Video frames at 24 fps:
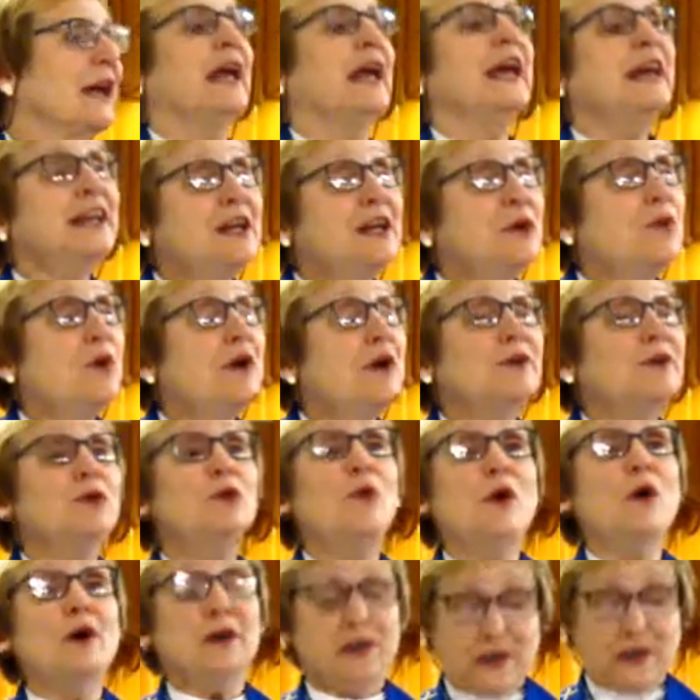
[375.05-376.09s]
Anyone
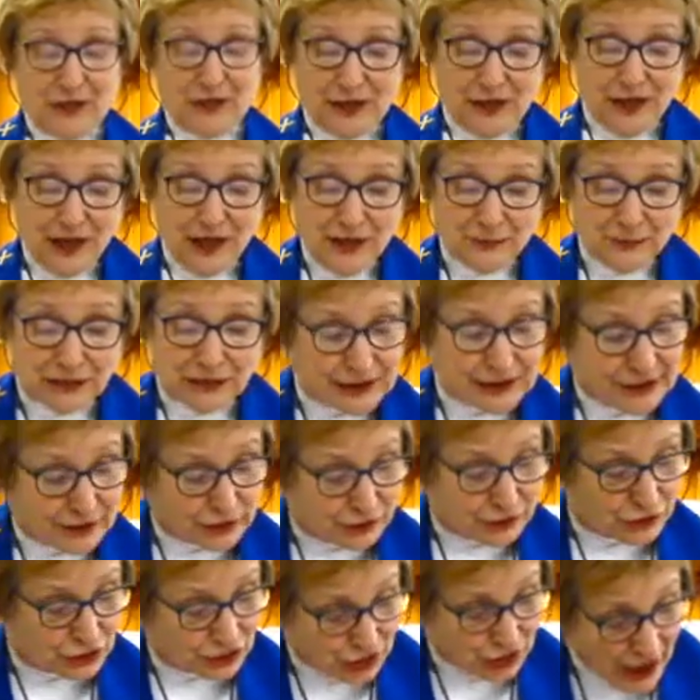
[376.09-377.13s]
who wanted to come see
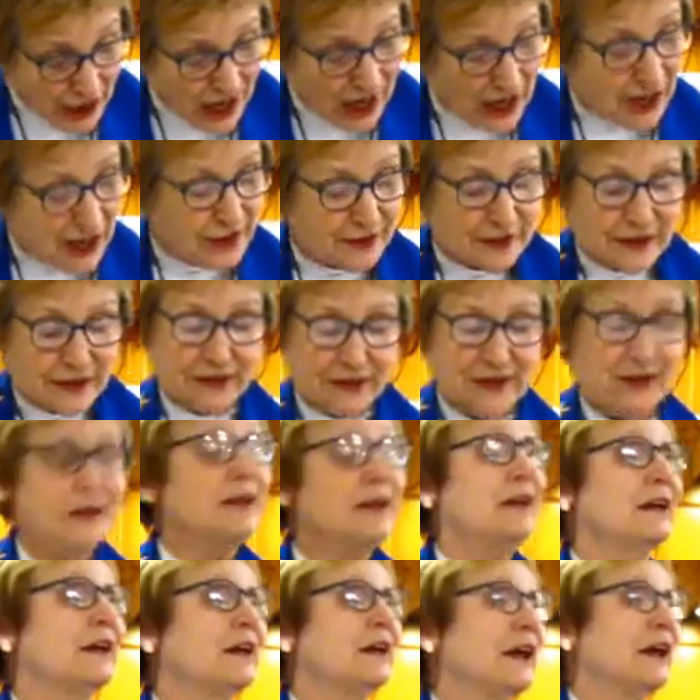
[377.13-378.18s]
John
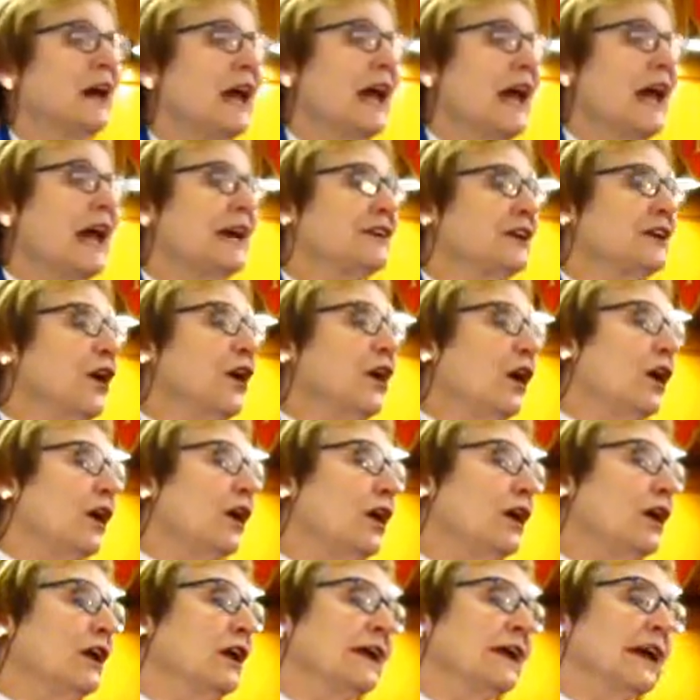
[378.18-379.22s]
had to
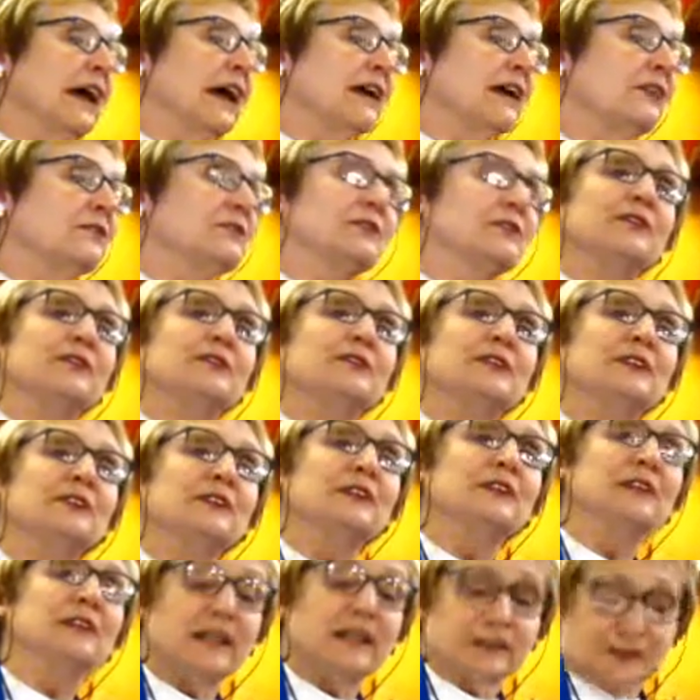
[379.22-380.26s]
haul it out to
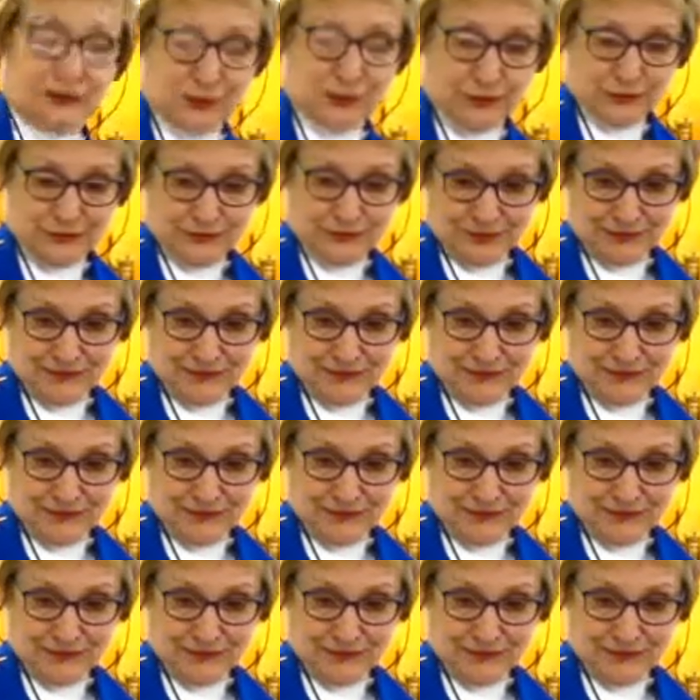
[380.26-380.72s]
the desert.